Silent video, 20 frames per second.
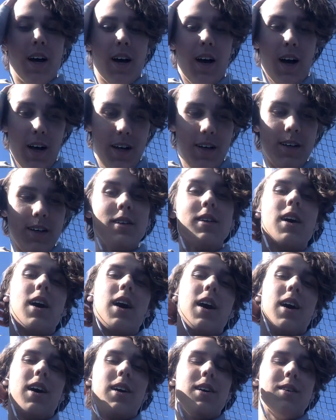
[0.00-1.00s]
Hi.
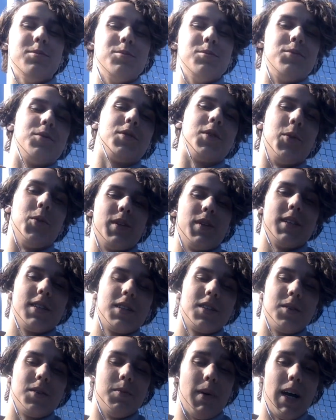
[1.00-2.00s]
So
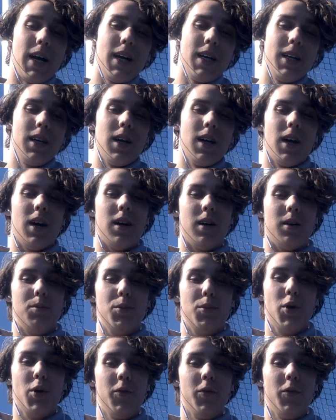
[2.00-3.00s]
this is my
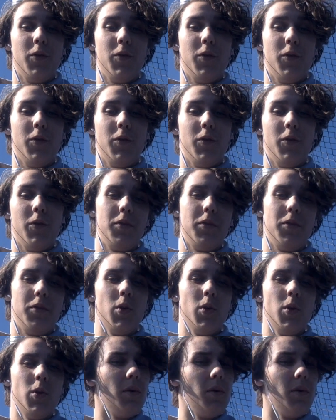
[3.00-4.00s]
movie
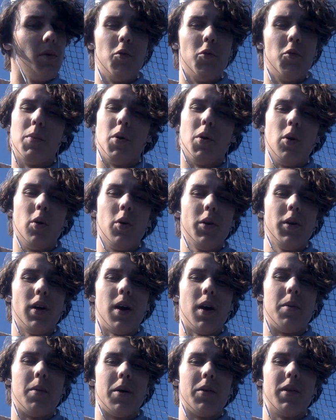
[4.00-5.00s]
review and movie report
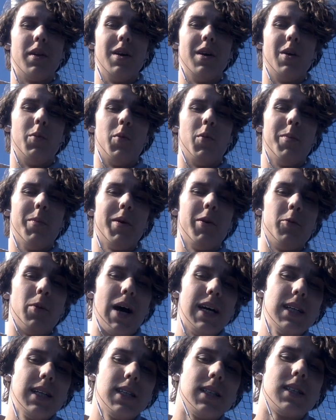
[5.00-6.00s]
about the women
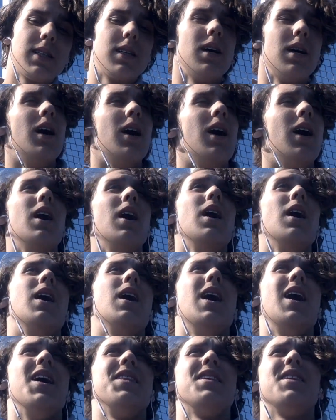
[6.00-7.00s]
rights
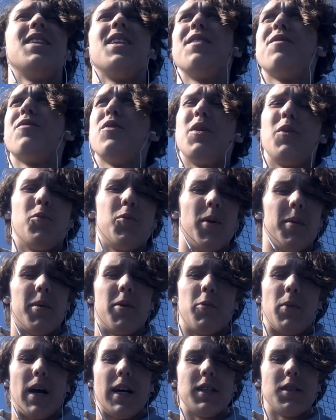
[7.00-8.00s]
and the different
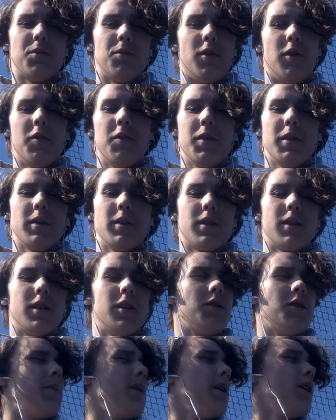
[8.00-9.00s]
women rights movements
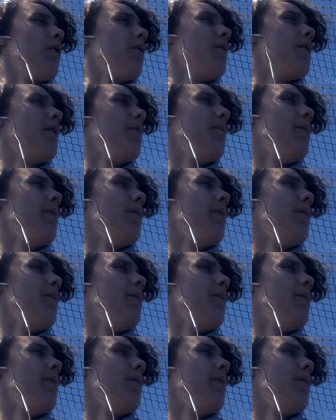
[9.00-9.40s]
that's been over the